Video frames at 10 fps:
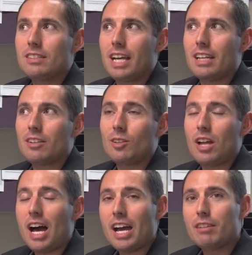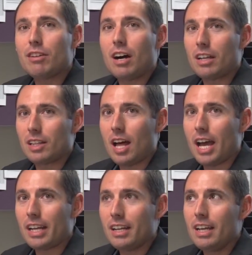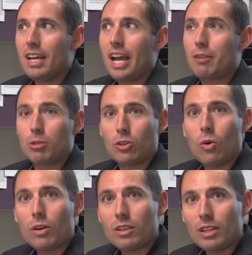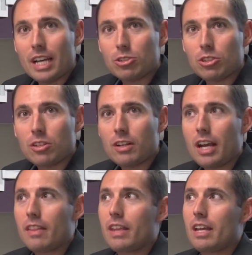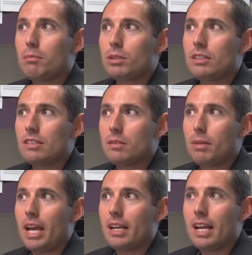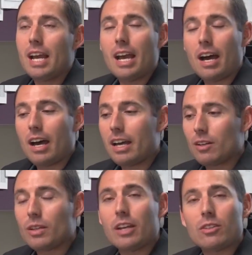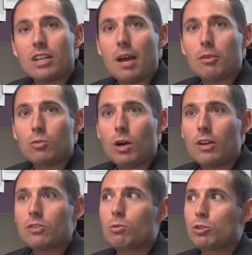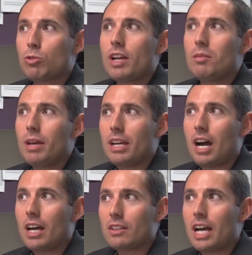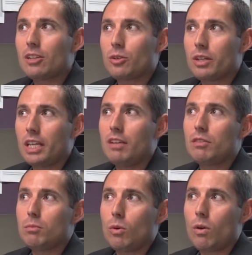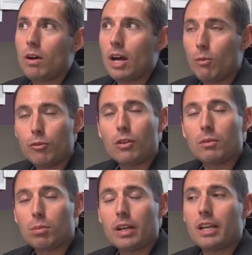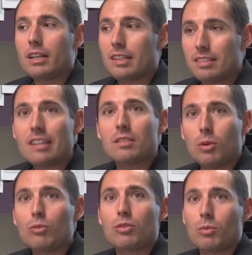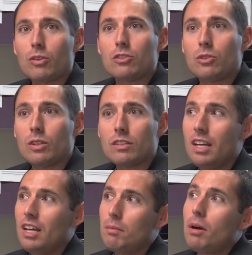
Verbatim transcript: attend live online and record the lecture and then participate uh, at a later time as well. So we're trying to make online learning even more helpful and, and accessible for more students.